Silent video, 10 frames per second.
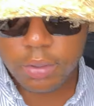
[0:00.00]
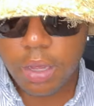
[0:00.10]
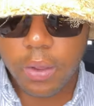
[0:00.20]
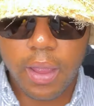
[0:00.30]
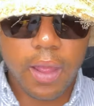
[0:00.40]

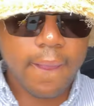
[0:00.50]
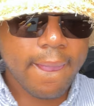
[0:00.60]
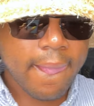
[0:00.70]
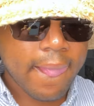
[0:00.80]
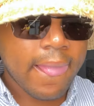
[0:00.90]
Okay.
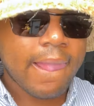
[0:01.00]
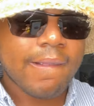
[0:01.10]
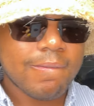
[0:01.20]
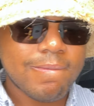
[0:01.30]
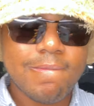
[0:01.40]

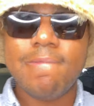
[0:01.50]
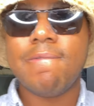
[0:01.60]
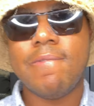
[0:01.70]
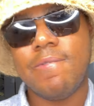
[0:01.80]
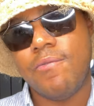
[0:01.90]

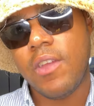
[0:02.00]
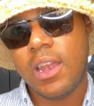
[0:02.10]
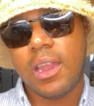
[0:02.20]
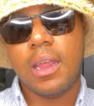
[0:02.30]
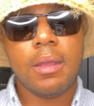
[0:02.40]

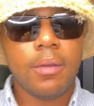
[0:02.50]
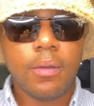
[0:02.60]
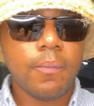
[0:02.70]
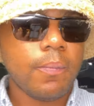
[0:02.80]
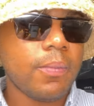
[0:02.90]
Fendi,
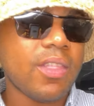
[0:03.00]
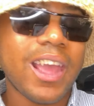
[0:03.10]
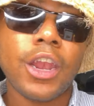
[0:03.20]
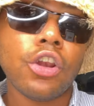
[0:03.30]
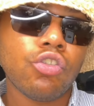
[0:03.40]

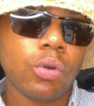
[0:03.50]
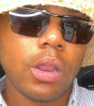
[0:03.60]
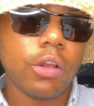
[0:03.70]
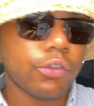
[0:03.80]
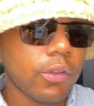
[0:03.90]

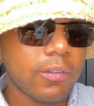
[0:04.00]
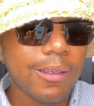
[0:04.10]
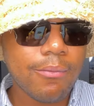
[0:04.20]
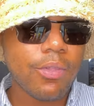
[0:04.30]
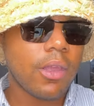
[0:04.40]
$920 for the
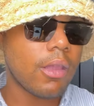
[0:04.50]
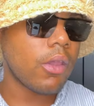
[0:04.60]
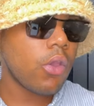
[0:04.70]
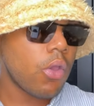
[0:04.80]
same thing.